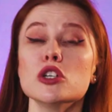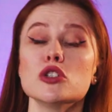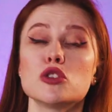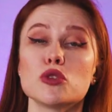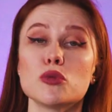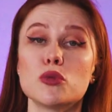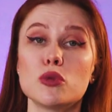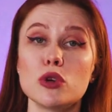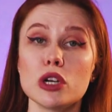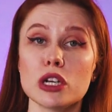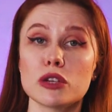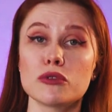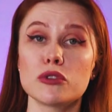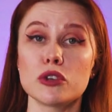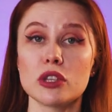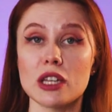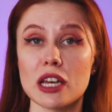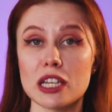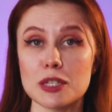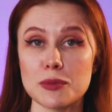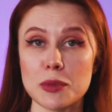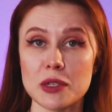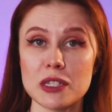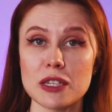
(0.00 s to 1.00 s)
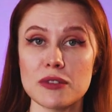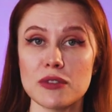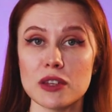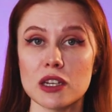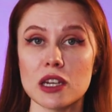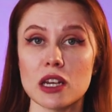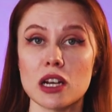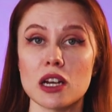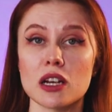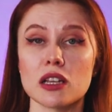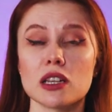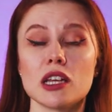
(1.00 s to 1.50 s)
to work for that specific
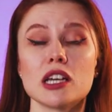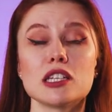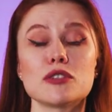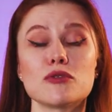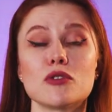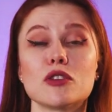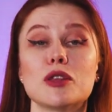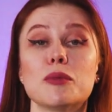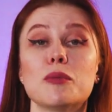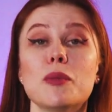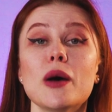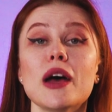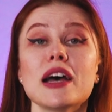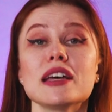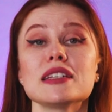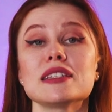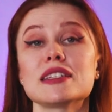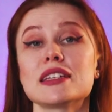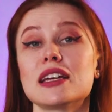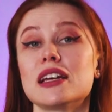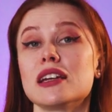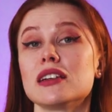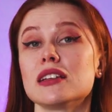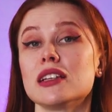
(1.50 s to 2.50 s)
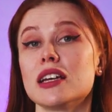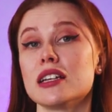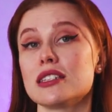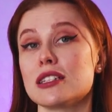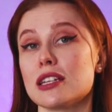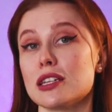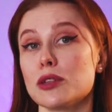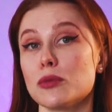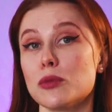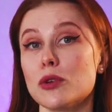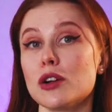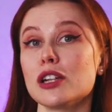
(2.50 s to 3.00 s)
airlines, for the best airlines
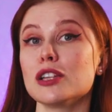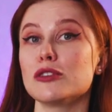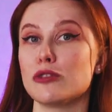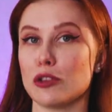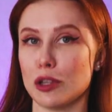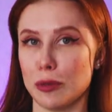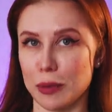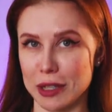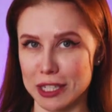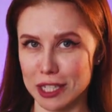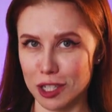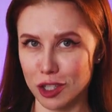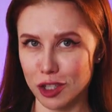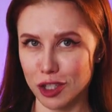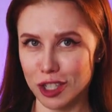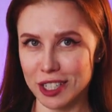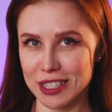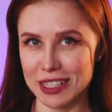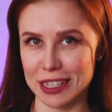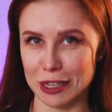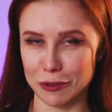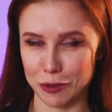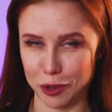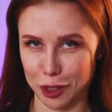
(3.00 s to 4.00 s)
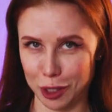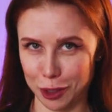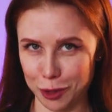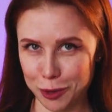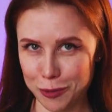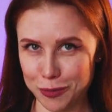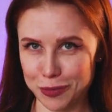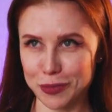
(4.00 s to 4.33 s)
in the world, for the passengers, not for the crew,